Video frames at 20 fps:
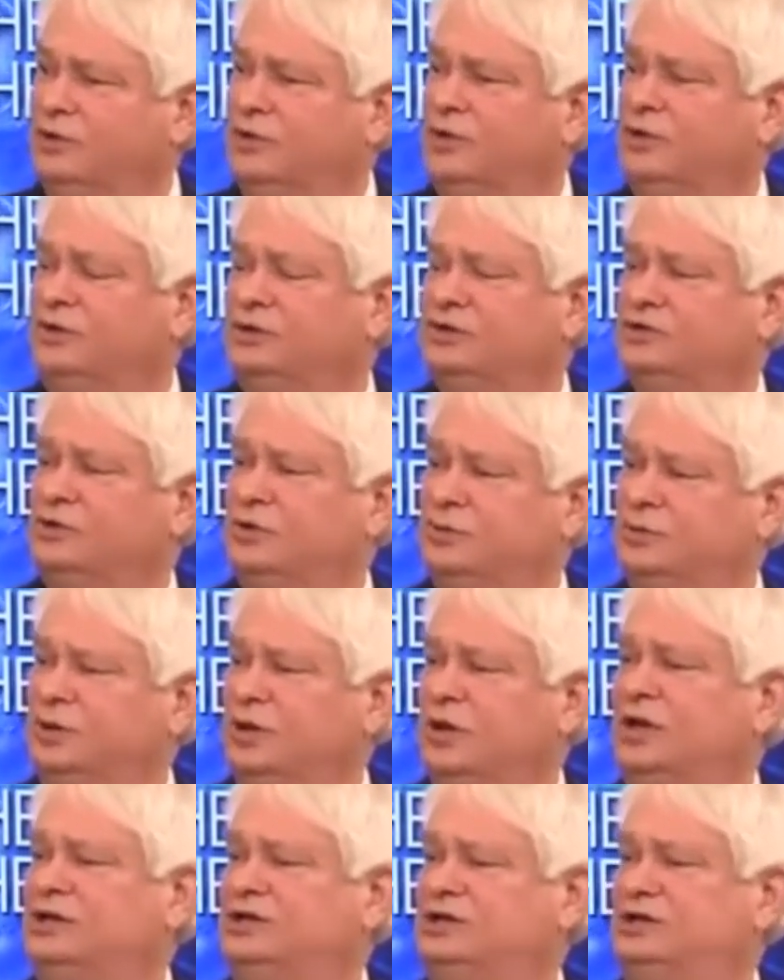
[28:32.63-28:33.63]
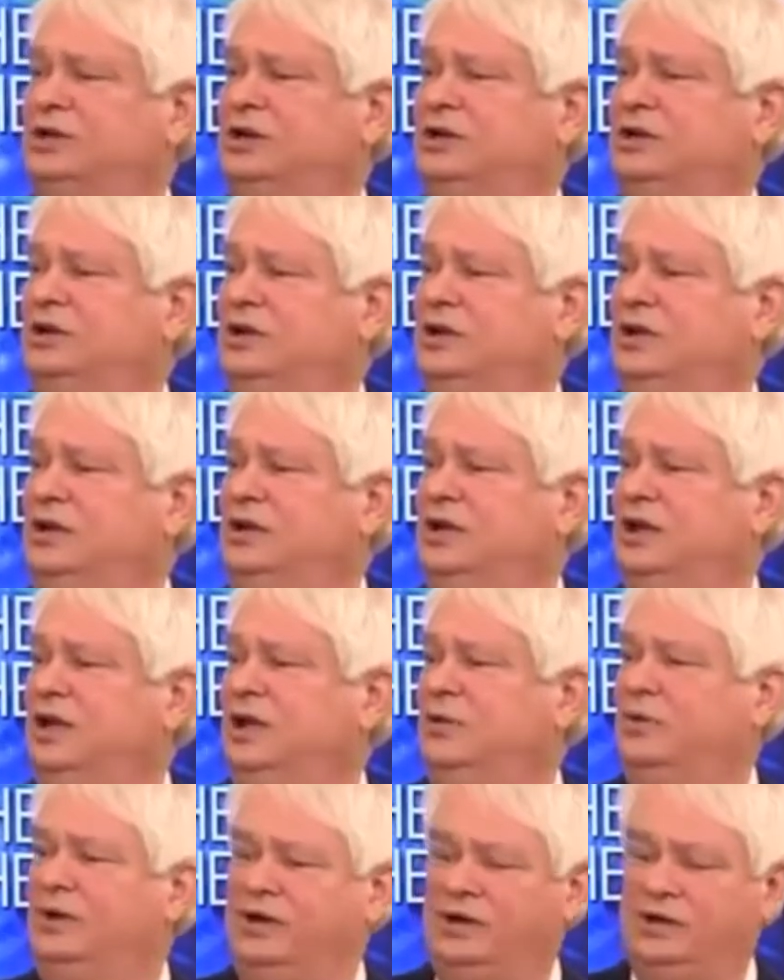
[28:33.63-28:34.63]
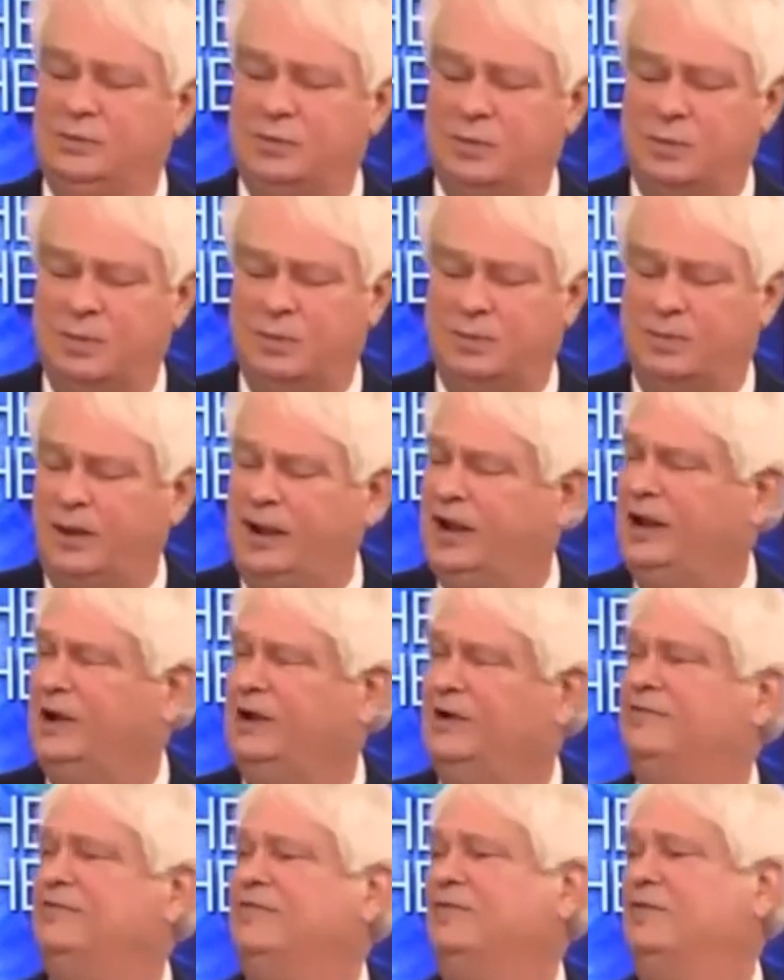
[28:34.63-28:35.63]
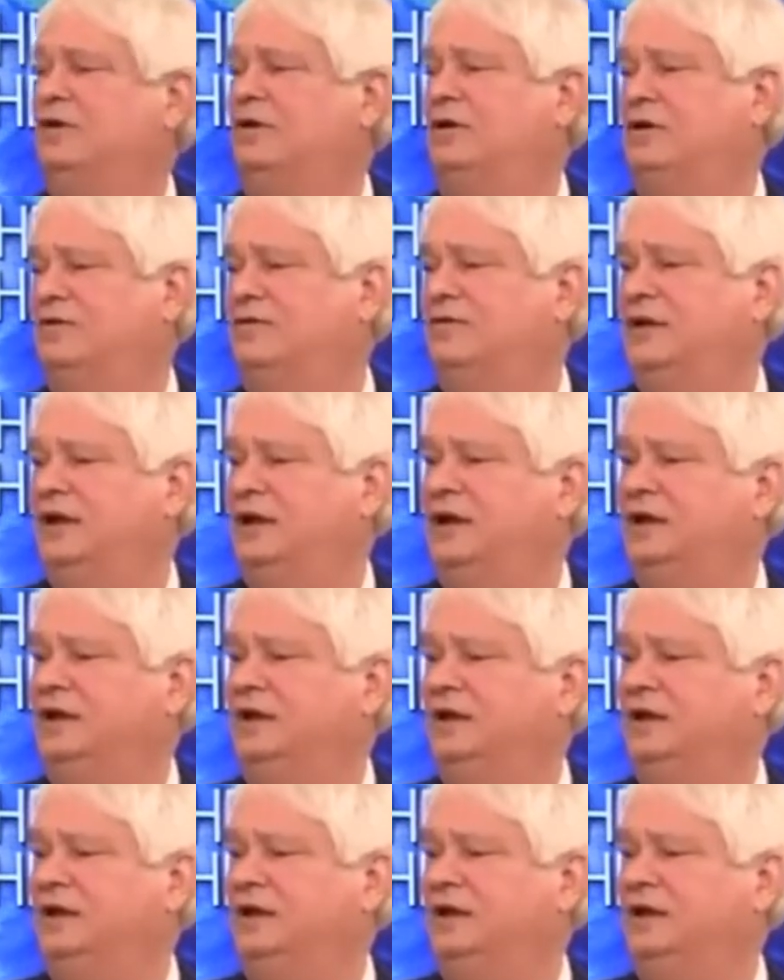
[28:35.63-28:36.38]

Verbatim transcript: going through the tribulation, and we need to prepare for all